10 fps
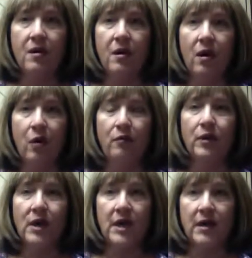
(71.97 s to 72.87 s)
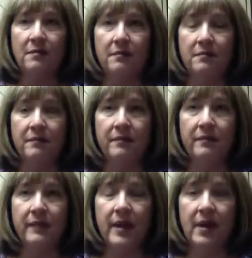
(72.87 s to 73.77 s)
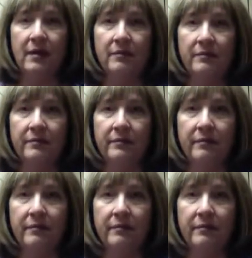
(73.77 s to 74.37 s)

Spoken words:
overcome um,